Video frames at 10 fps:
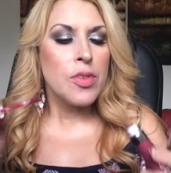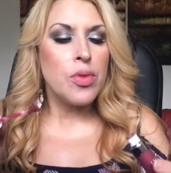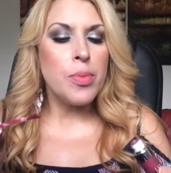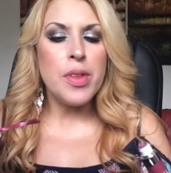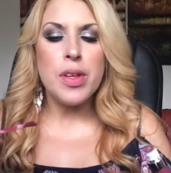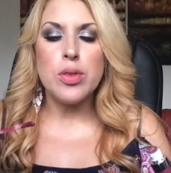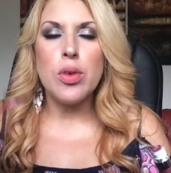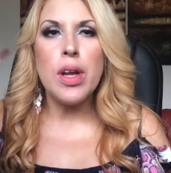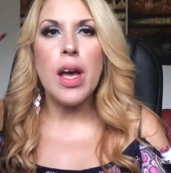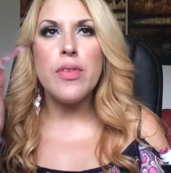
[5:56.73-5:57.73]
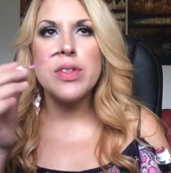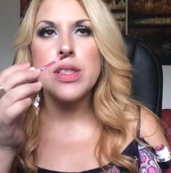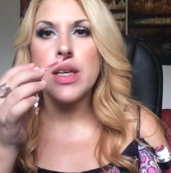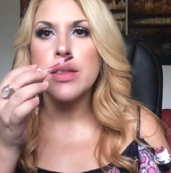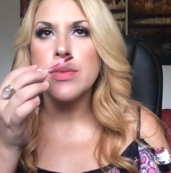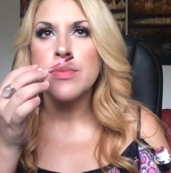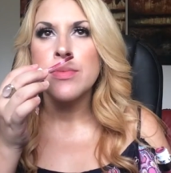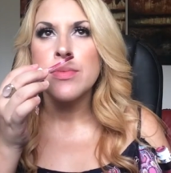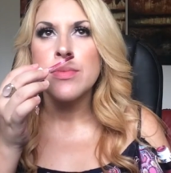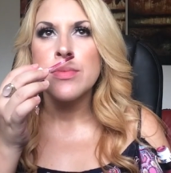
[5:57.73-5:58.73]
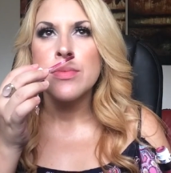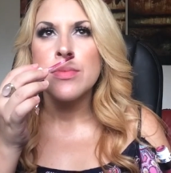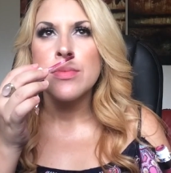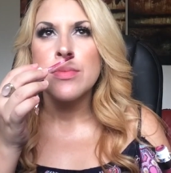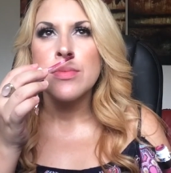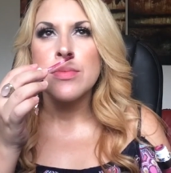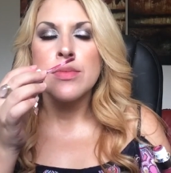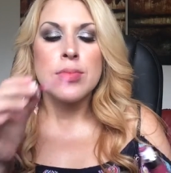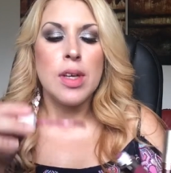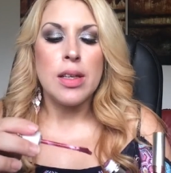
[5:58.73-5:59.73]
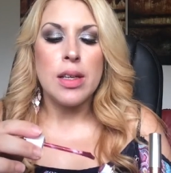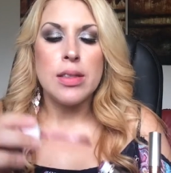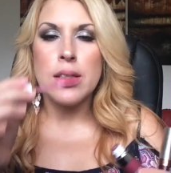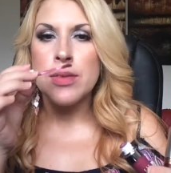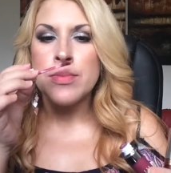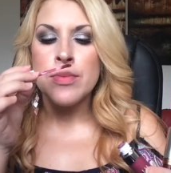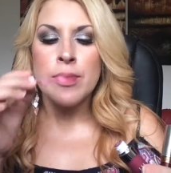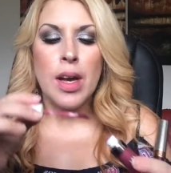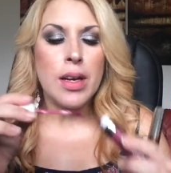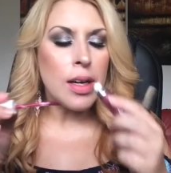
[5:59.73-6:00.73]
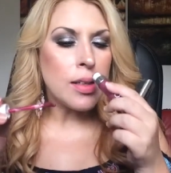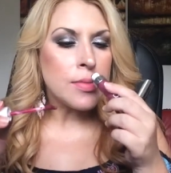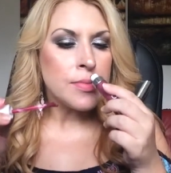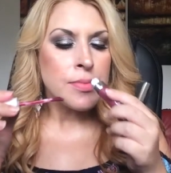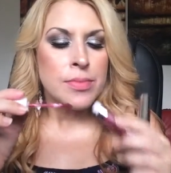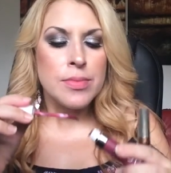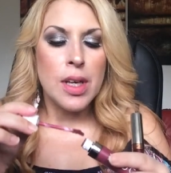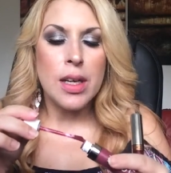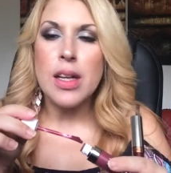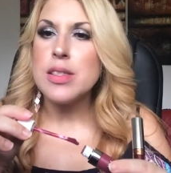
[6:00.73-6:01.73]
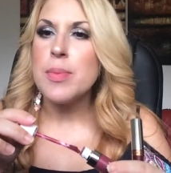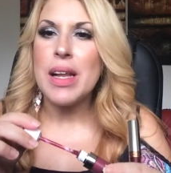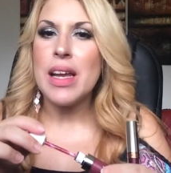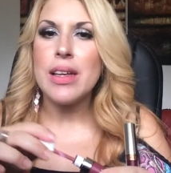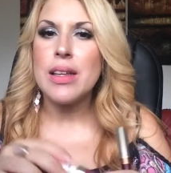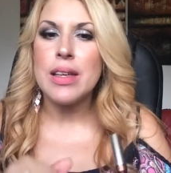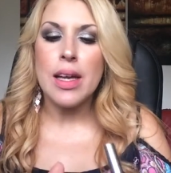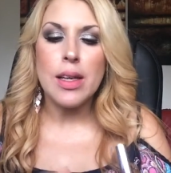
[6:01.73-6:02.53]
for me, they don't have a scent. Unless I can't smell anything